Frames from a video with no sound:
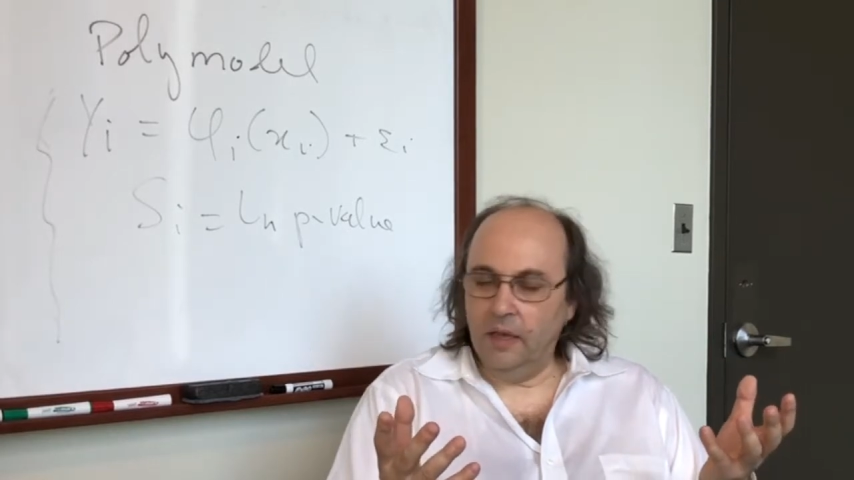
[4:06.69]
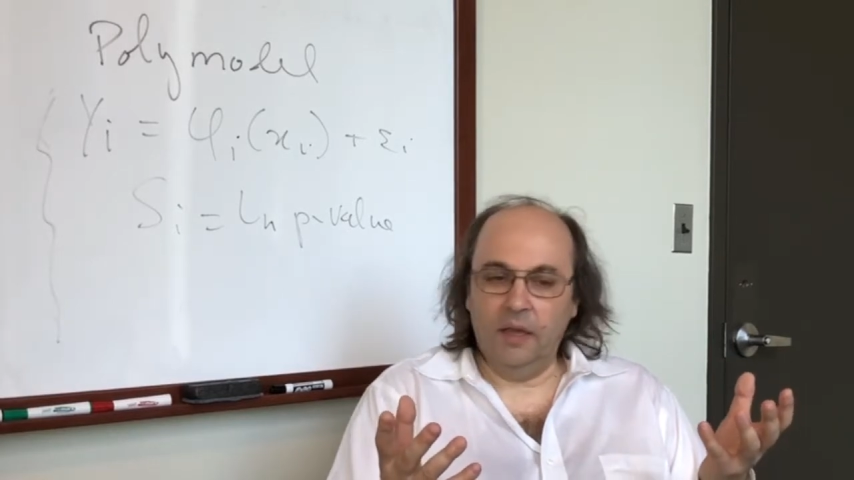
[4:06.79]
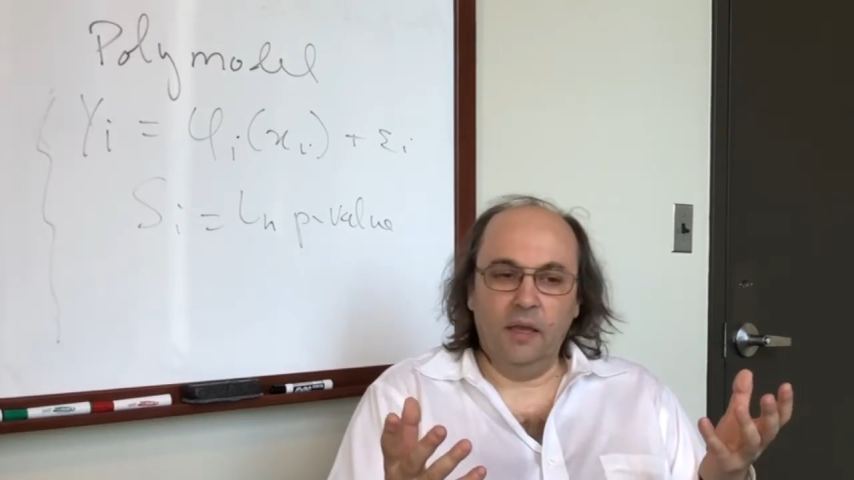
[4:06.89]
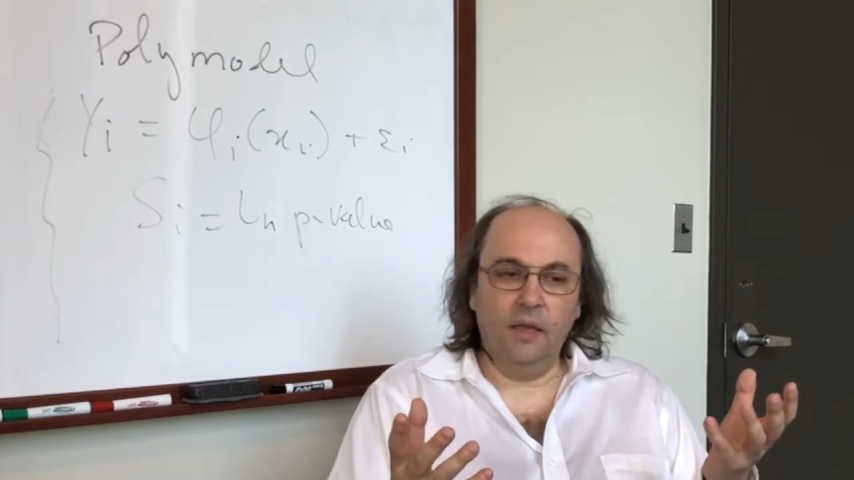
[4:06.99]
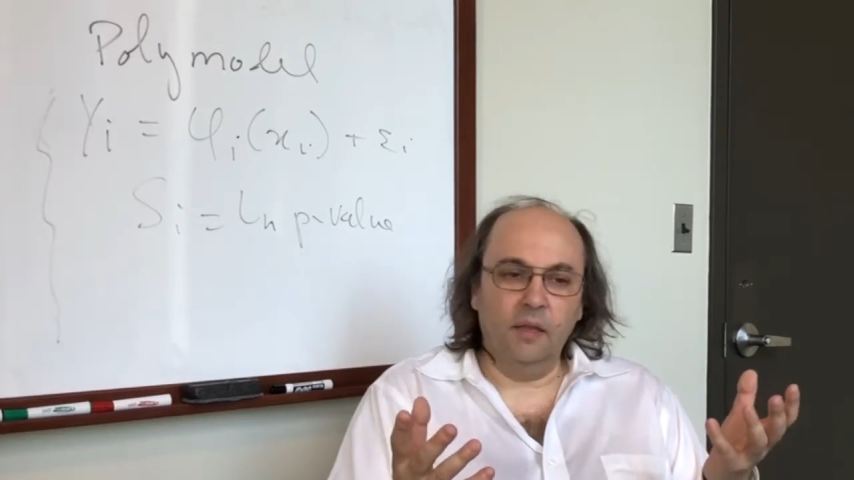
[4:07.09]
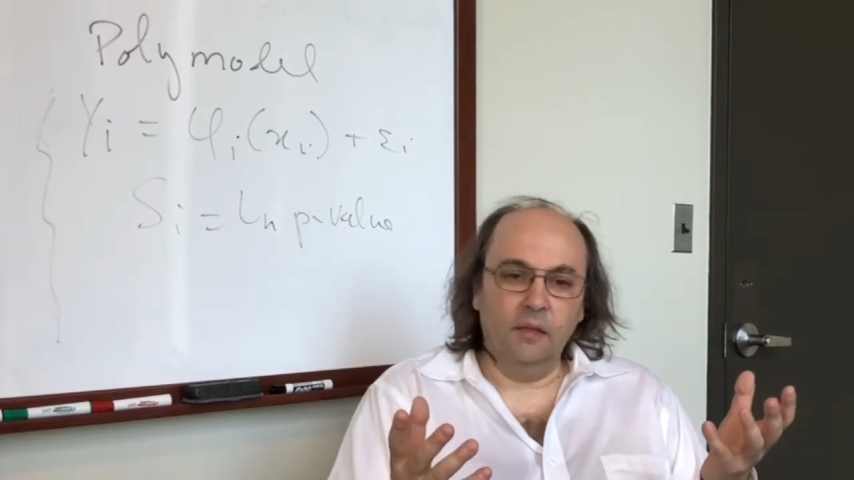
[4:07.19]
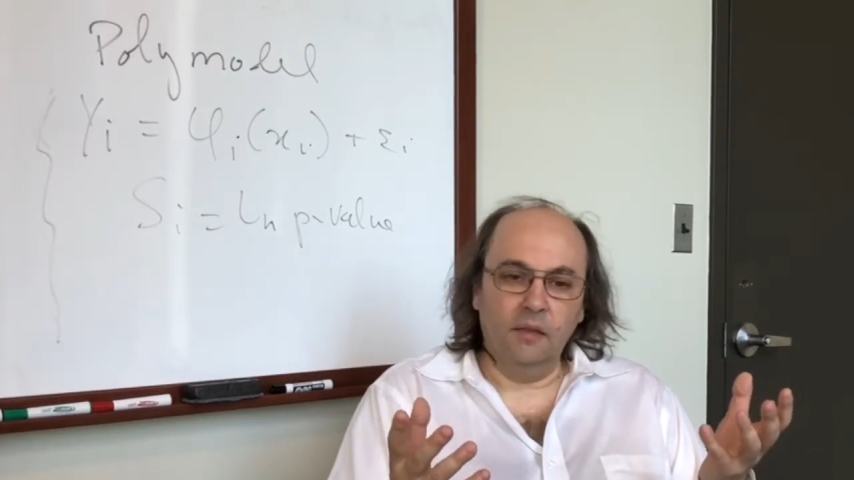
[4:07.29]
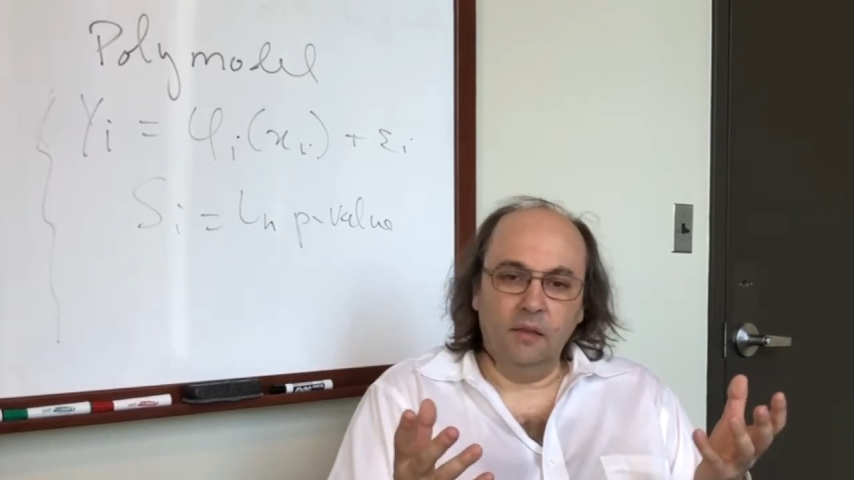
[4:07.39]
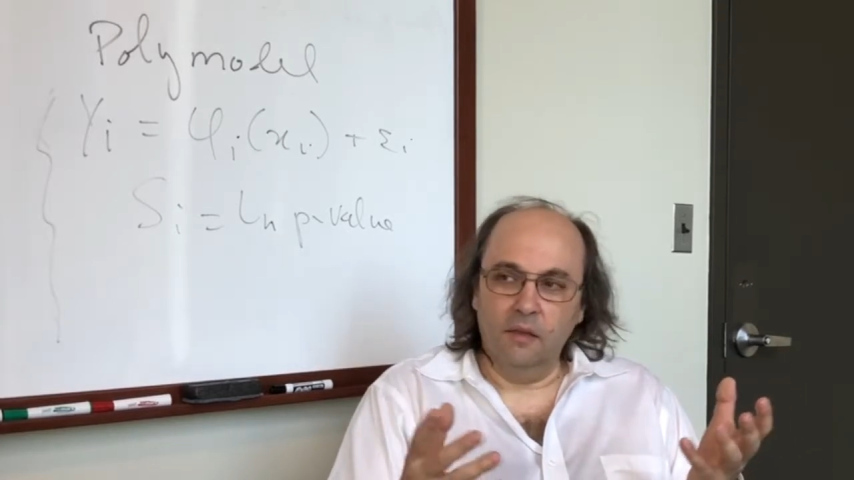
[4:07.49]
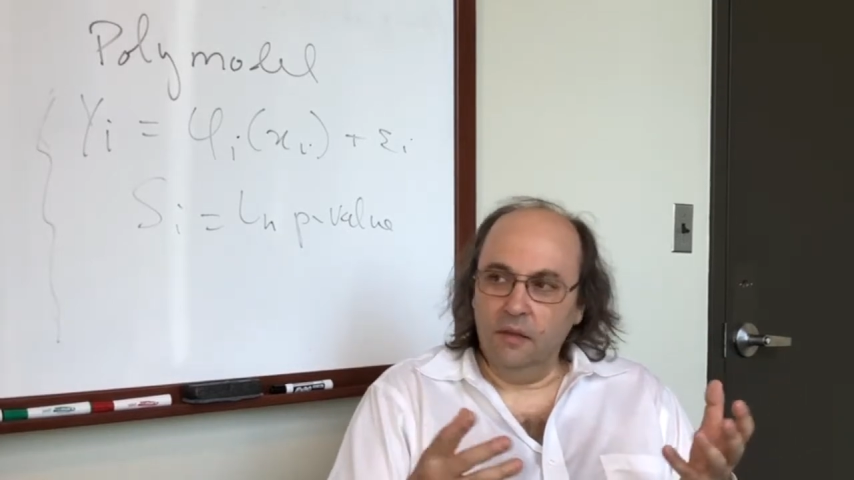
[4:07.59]

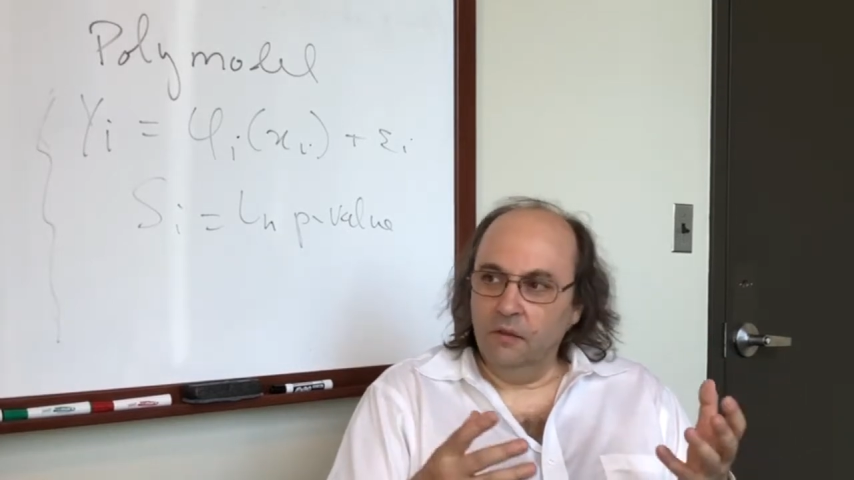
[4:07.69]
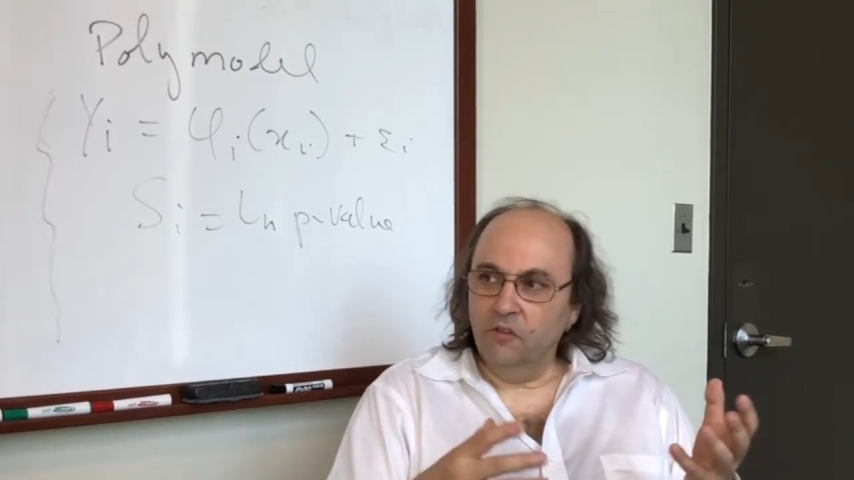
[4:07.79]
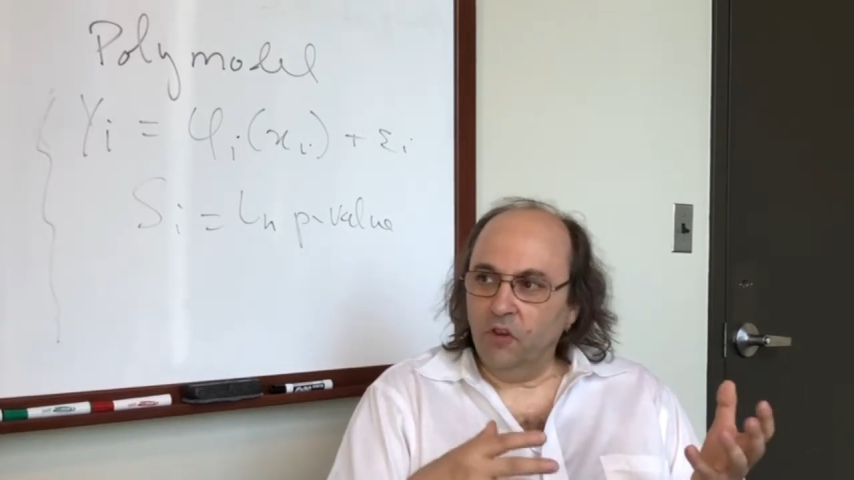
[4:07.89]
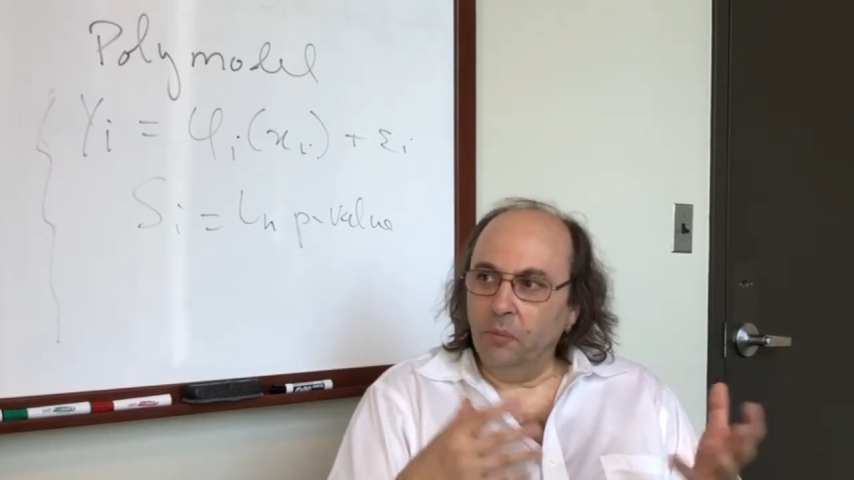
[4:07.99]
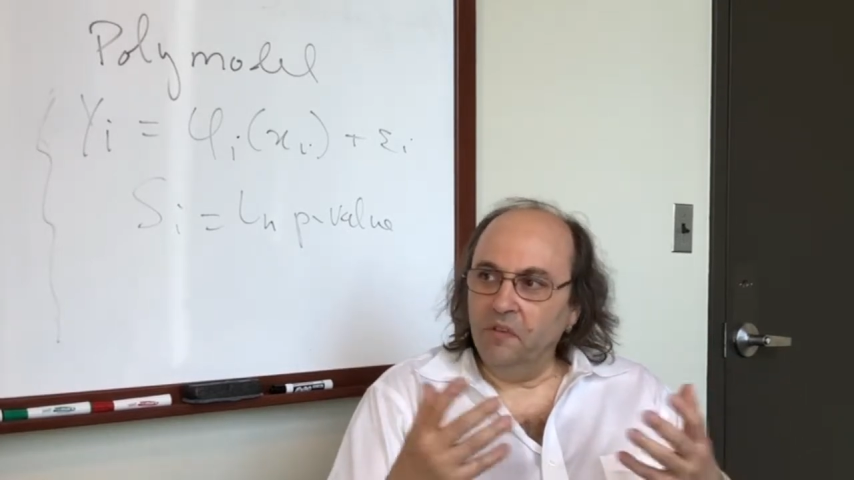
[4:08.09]
And some